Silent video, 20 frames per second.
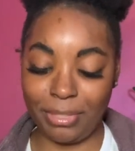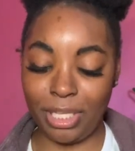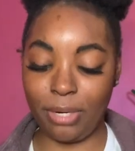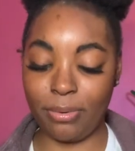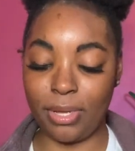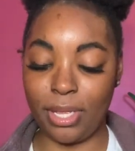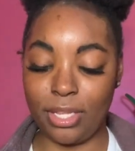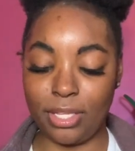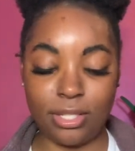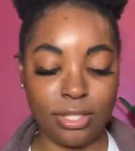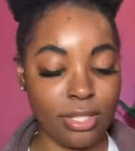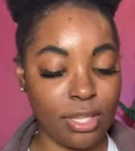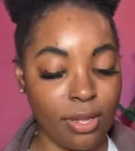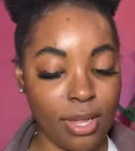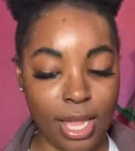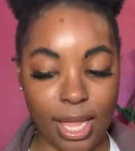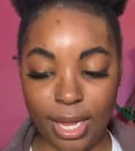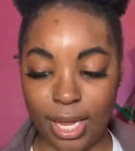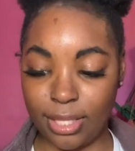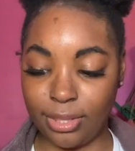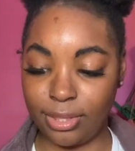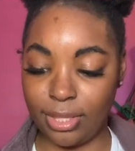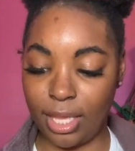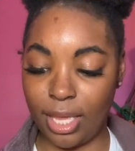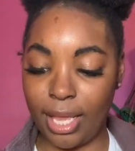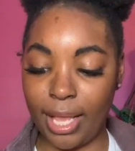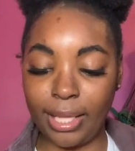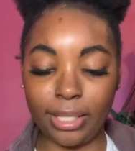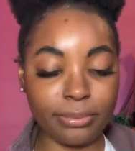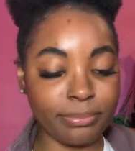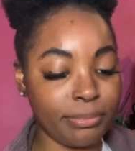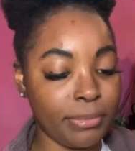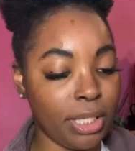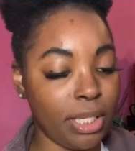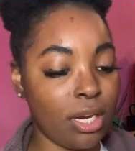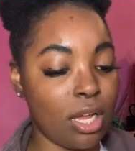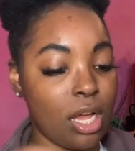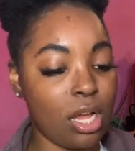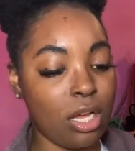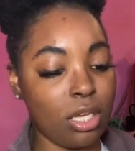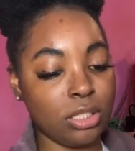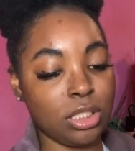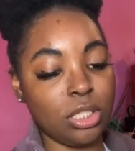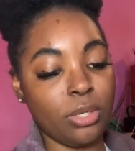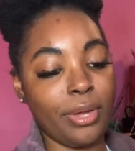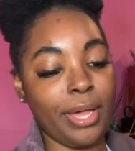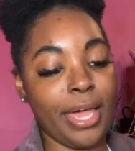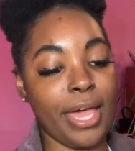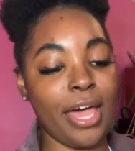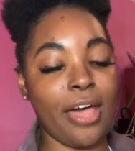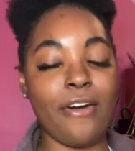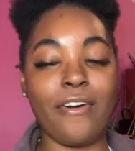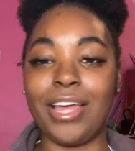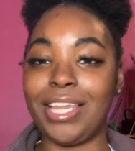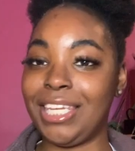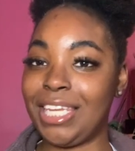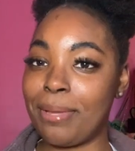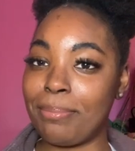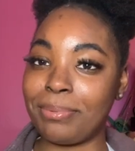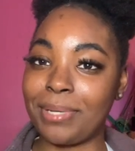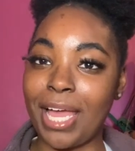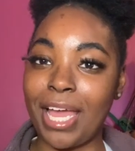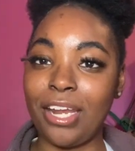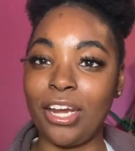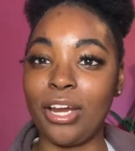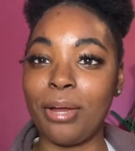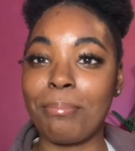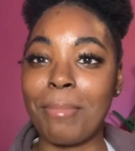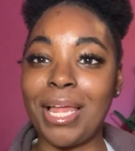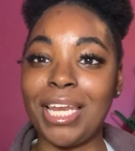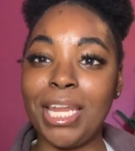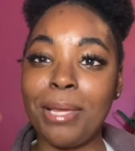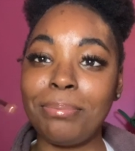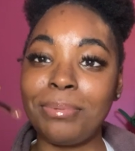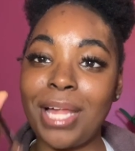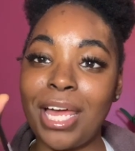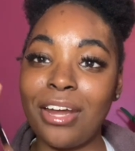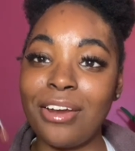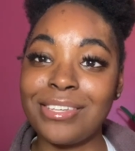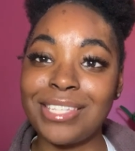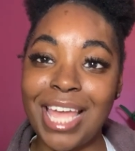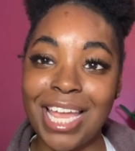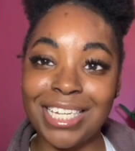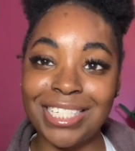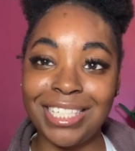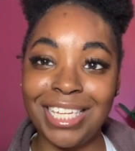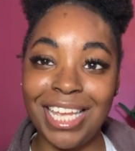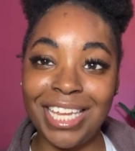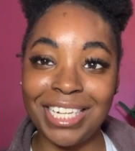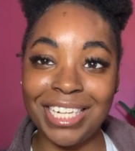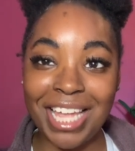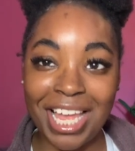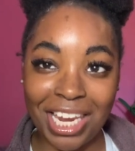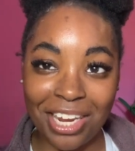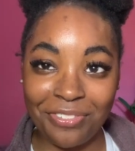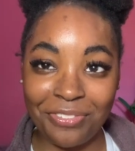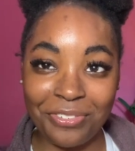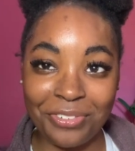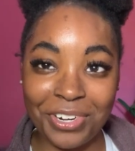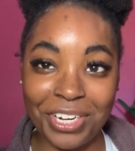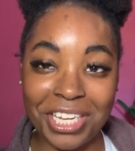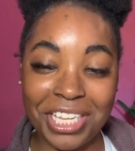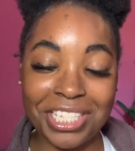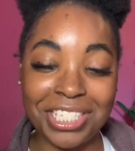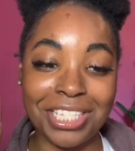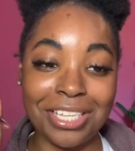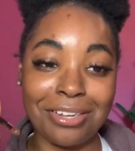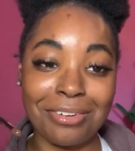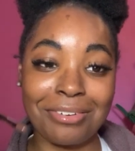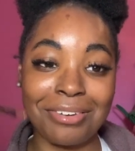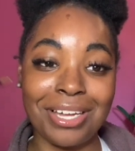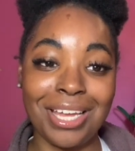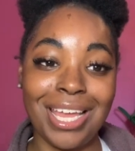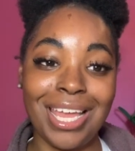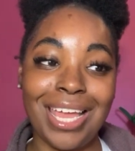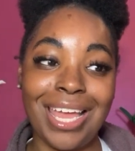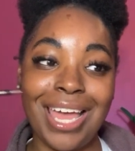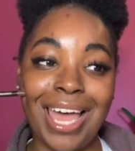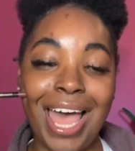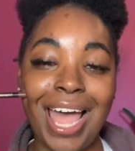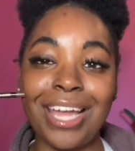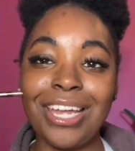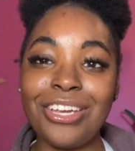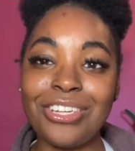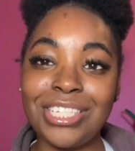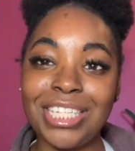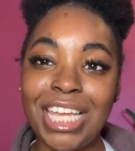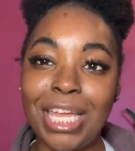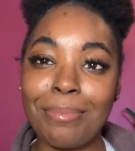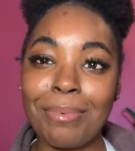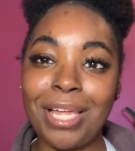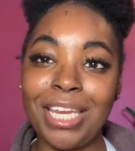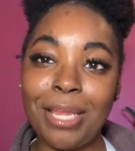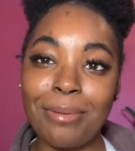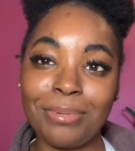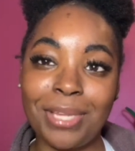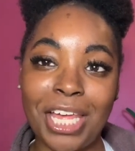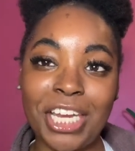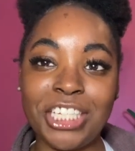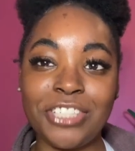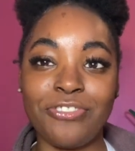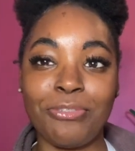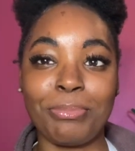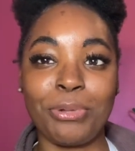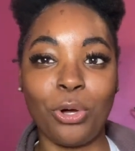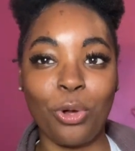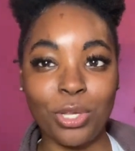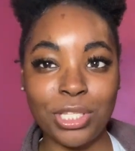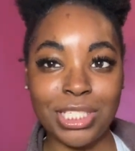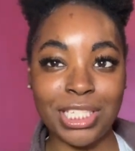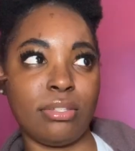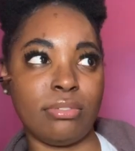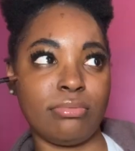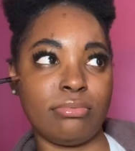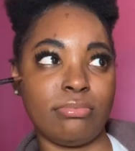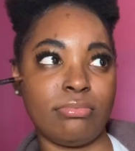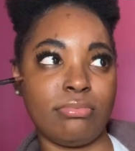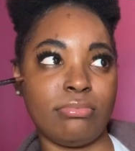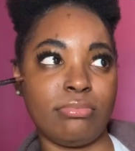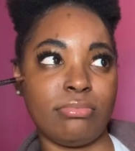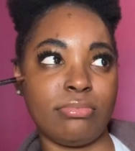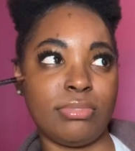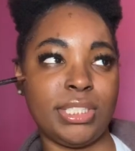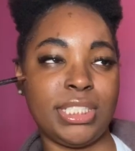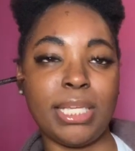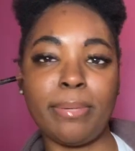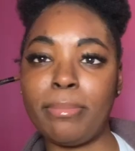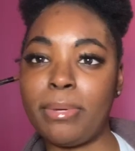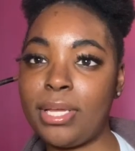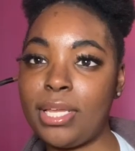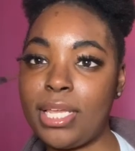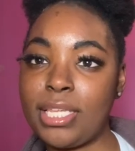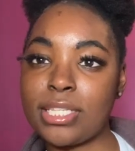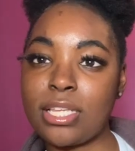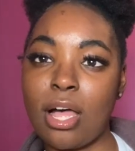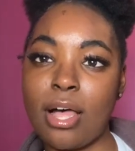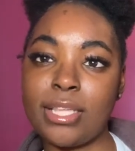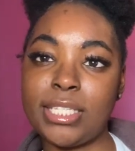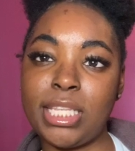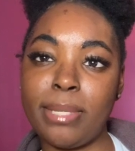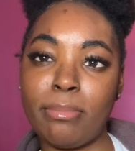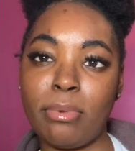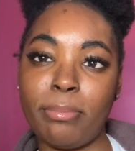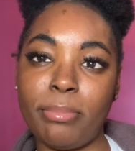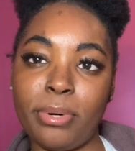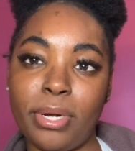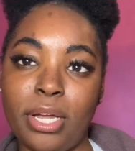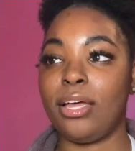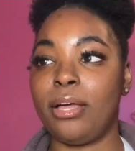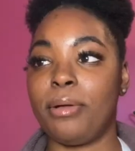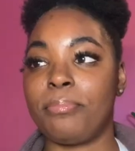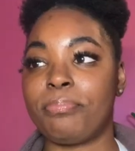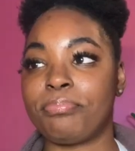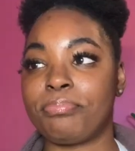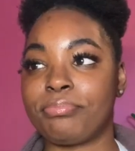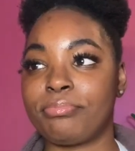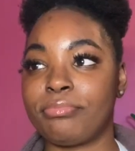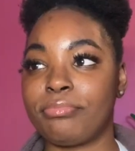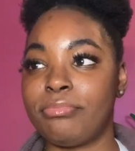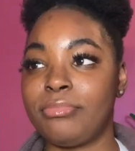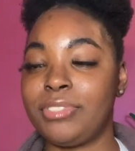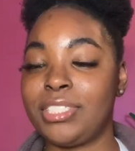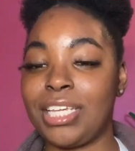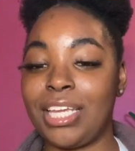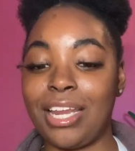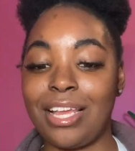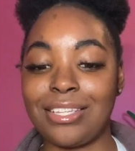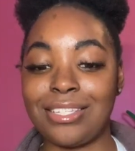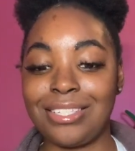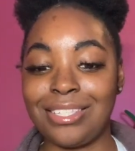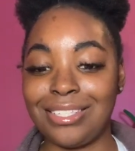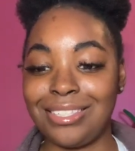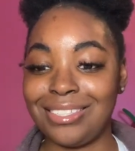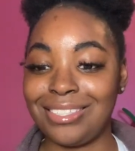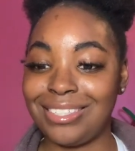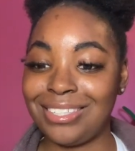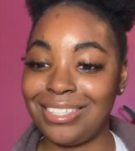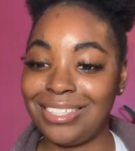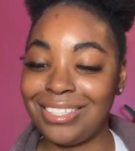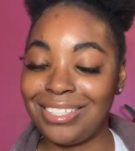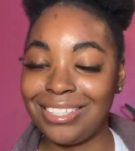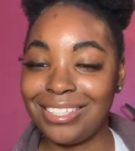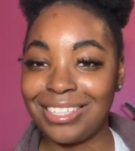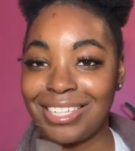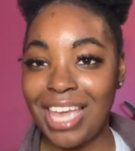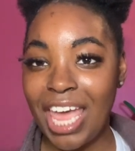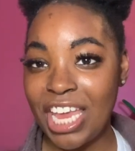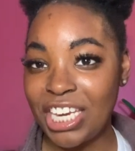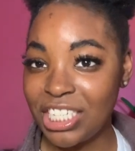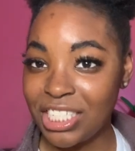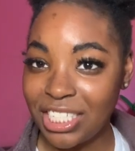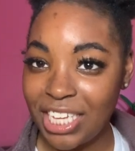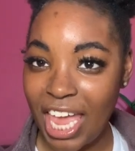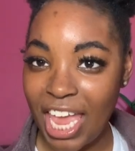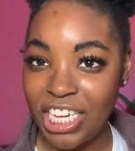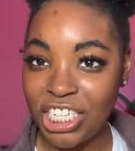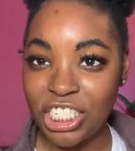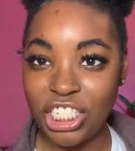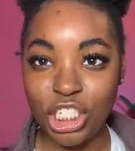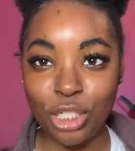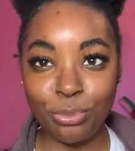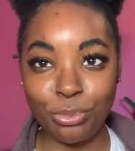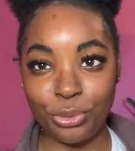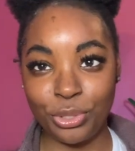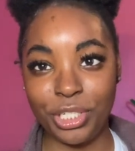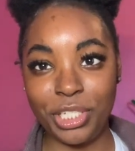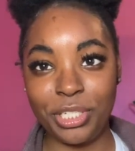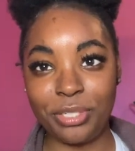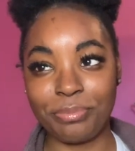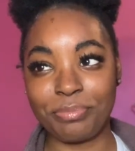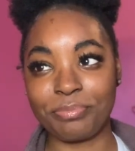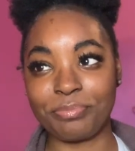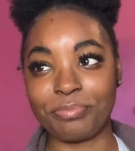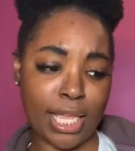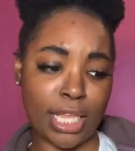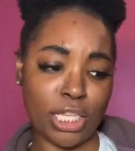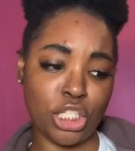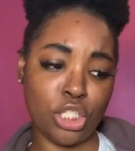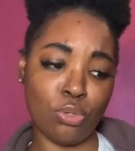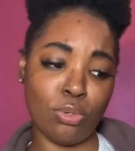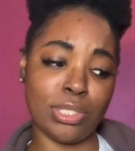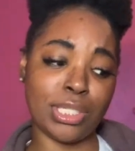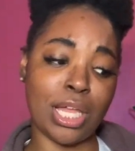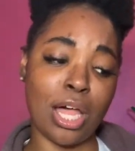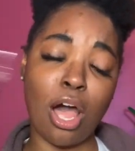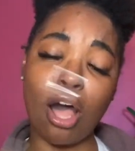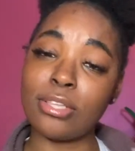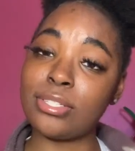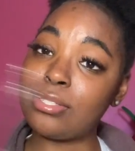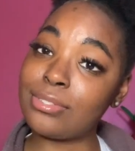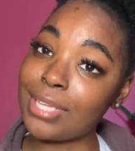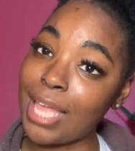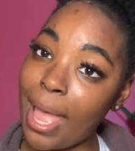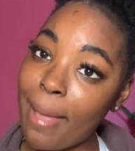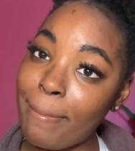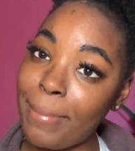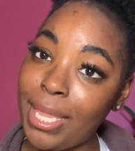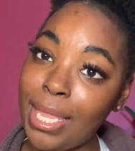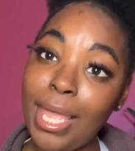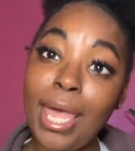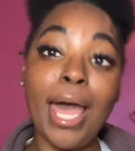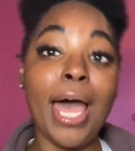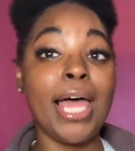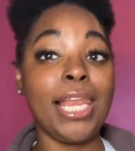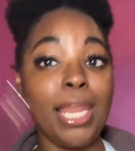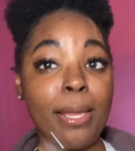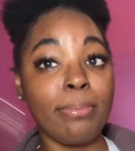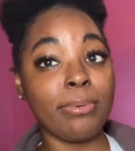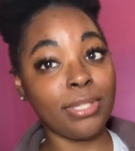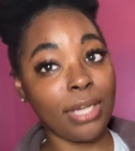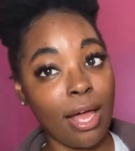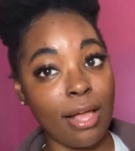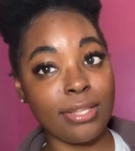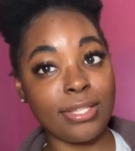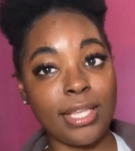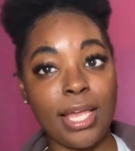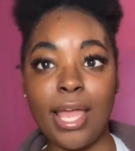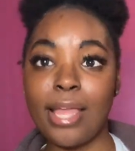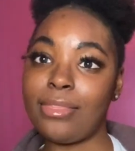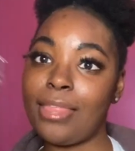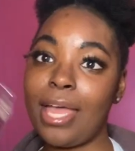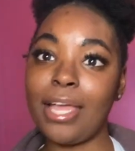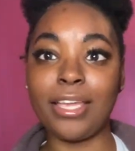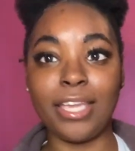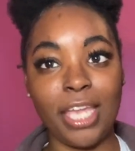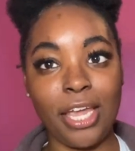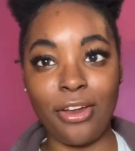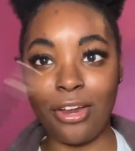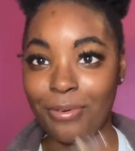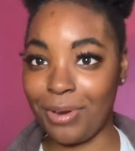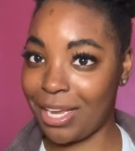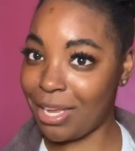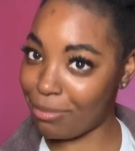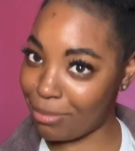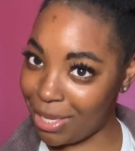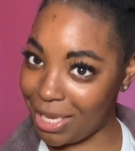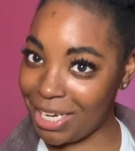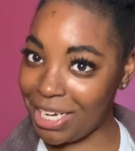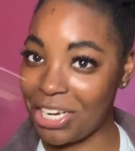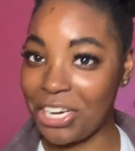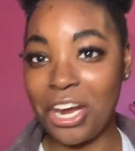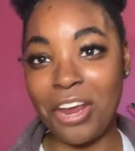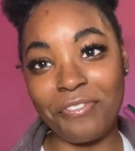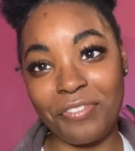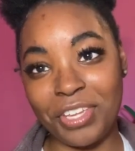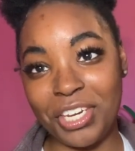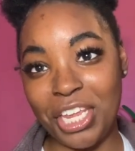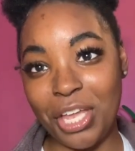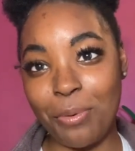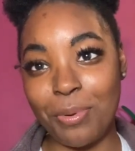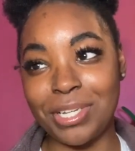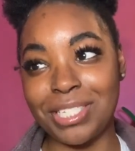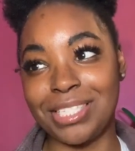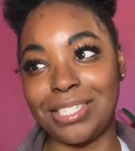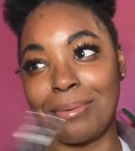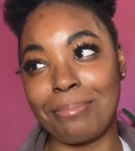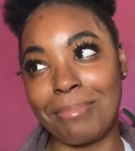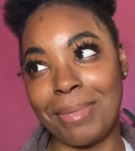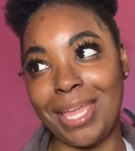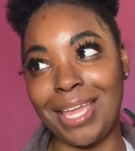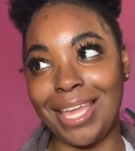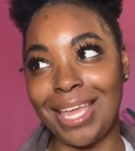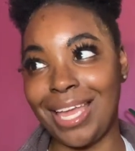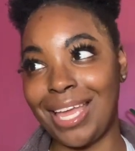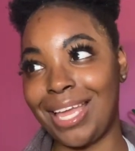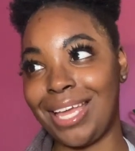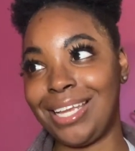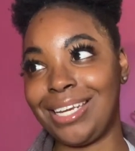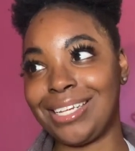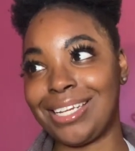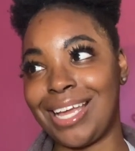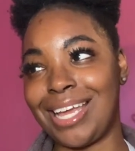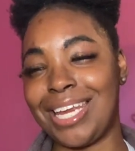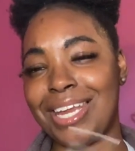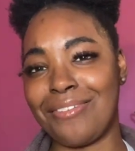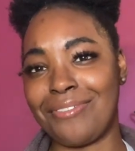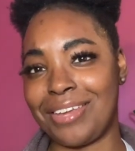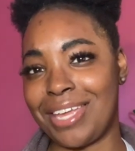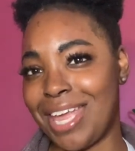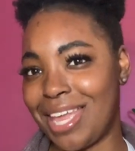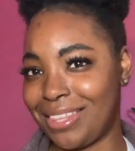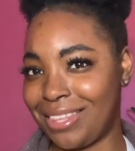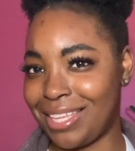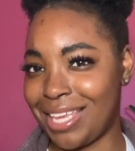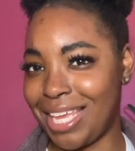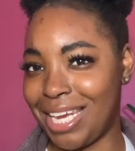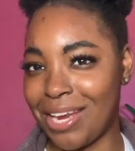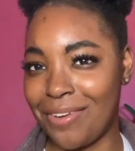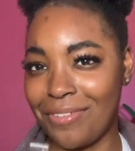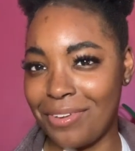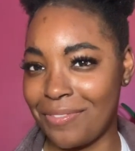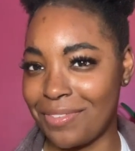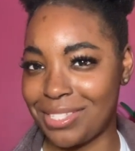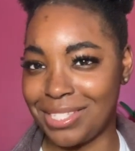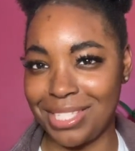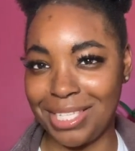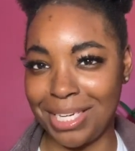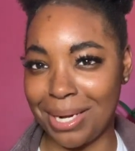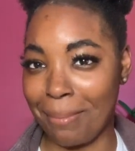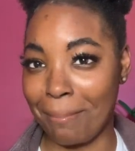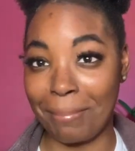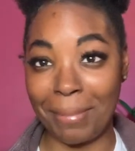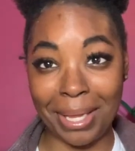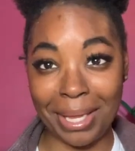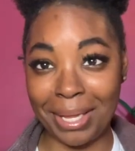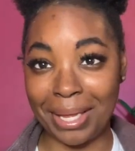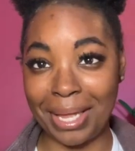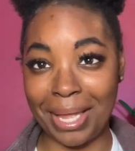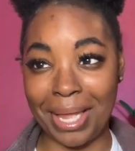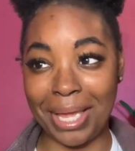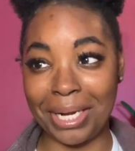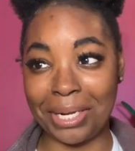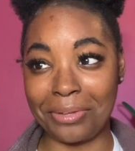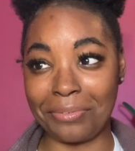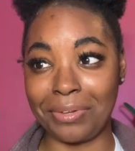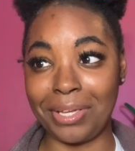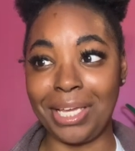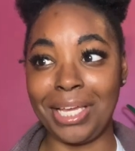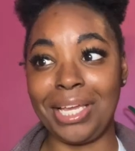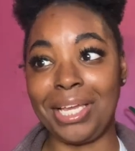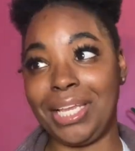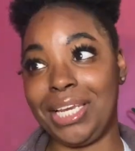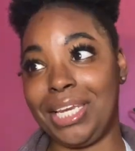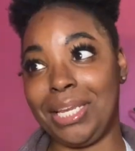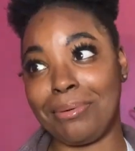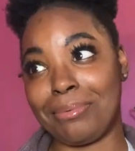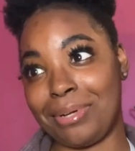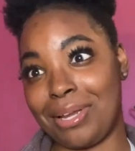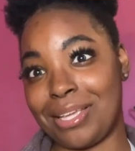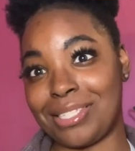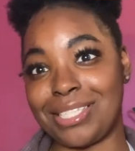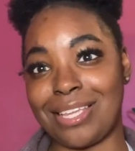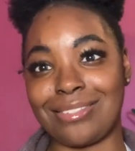Anyway, so yeah, I got that, and I also have a lip liner. My lip liner is actually in California, so I usually get my lip liners from Ulta. Sima, it's called Sima Brown. Shout out to Keisha Debris too, because I also got me a lip gloss that Carrie recommended in her video, which is the mint kind. I never had that. I never even seen a mint kind of lip gloss.